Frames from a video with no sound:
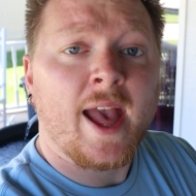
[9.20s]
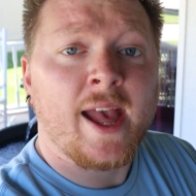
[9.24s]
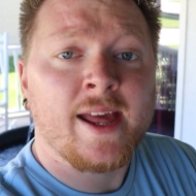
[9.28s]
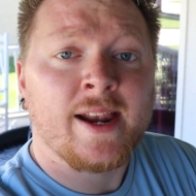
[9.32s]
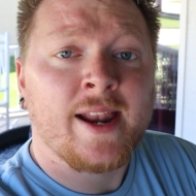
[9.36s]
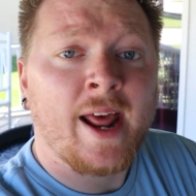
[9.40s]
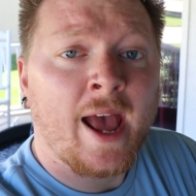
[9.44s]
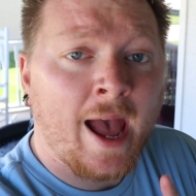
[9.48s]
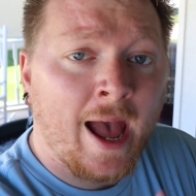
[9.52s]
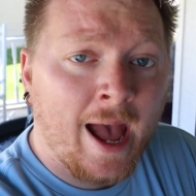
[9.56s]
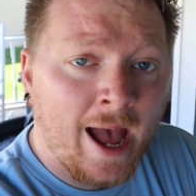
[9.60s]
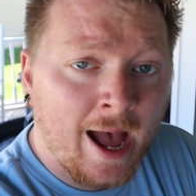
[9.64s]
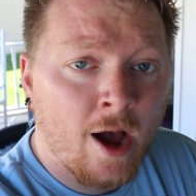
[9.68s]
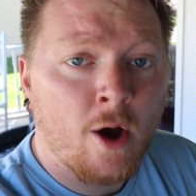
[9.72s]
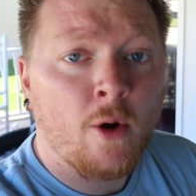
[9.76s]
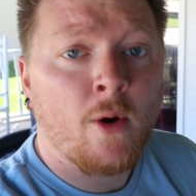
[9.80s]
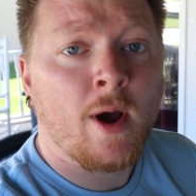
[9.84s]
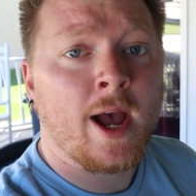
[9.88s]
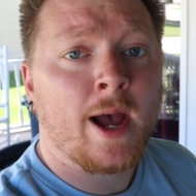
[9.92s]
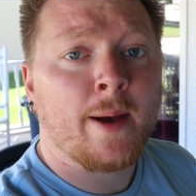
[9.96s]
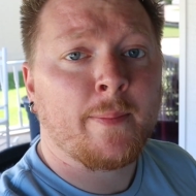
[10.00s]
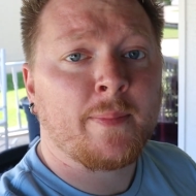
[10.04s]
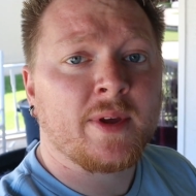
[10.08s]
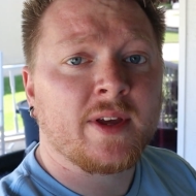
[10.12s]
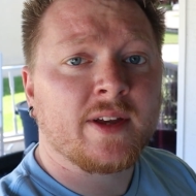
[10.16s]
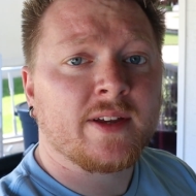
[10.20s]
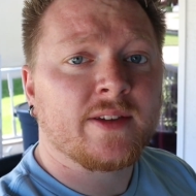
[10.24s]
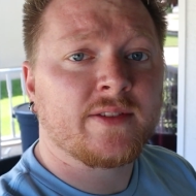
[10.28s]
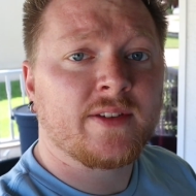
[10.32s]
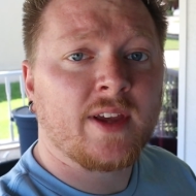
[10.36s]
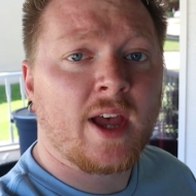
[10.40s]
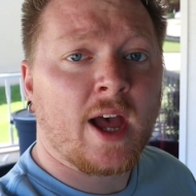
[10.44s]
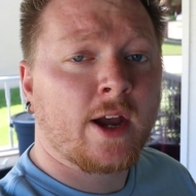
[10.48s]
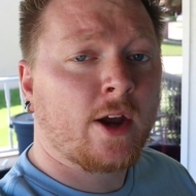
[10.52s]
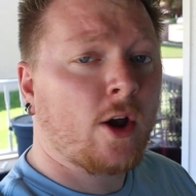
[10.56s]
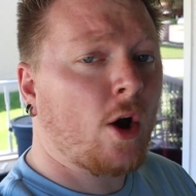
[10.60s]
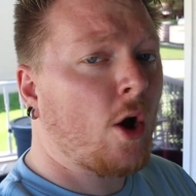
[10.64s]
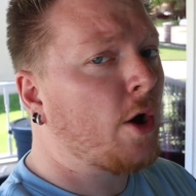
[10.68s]
And how happy is
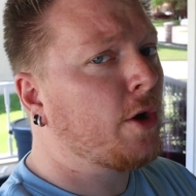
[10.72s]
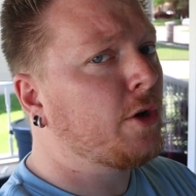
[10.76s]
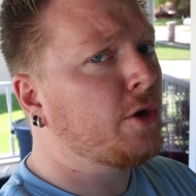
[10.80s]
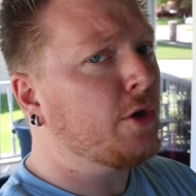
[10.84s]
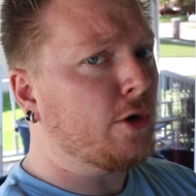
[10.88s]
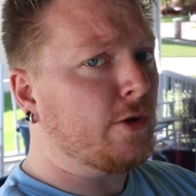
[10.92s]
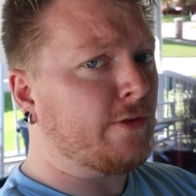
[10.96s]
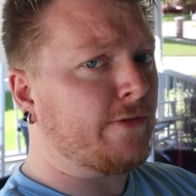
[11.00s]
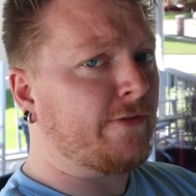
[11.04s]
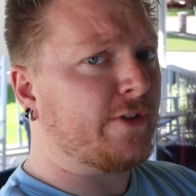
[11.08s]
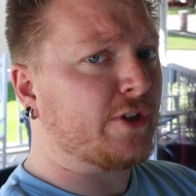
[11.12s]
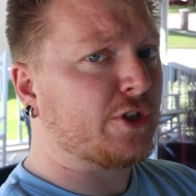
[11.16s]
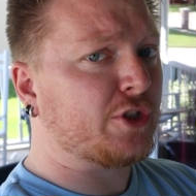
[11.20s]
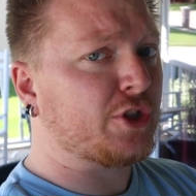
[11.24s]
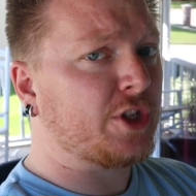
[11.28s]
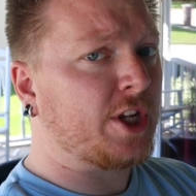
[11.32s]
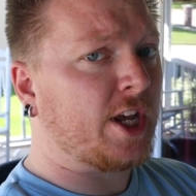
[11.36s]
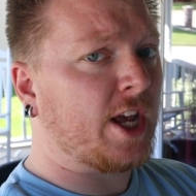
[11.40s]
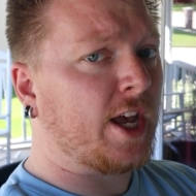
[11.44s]
Zach on New Fish